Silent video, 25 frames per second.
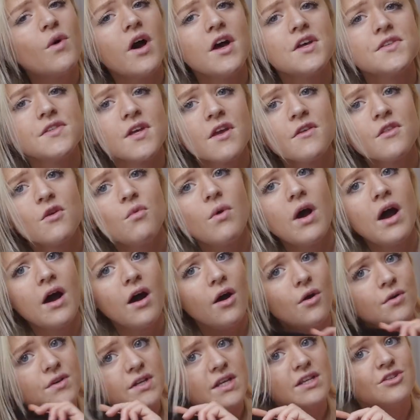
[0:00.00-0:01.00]
worst thing in the
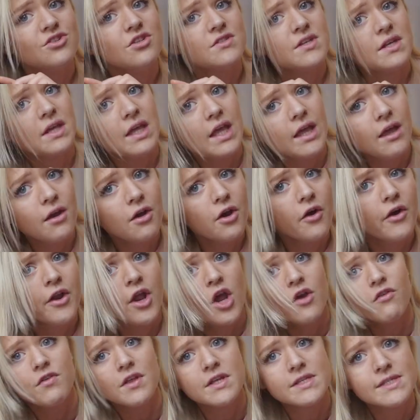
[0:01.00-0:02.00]
world is just to keep going
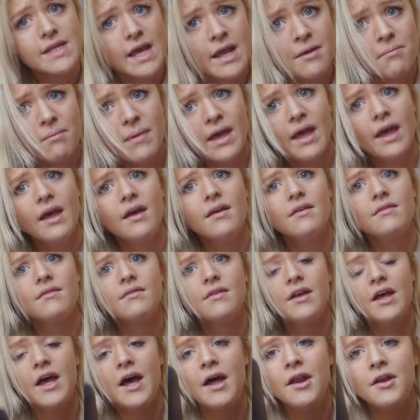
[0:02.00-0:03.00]
over the same bit
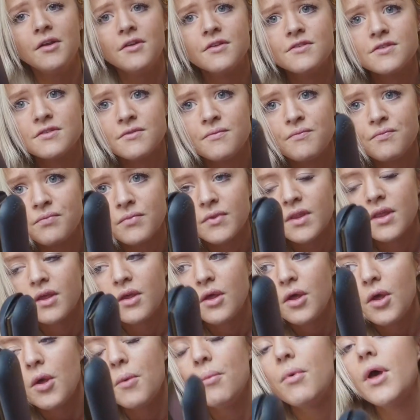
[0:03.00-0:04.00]
and
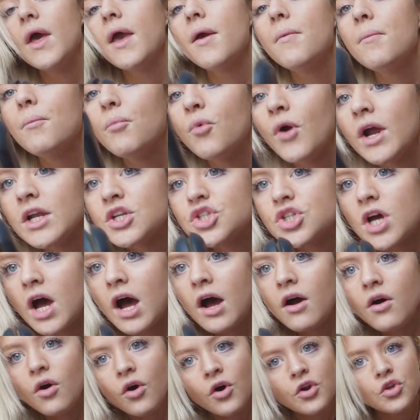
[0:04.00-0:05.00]
putting pressure
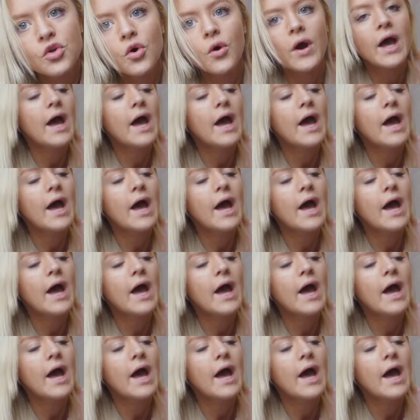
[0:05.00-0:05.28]
on your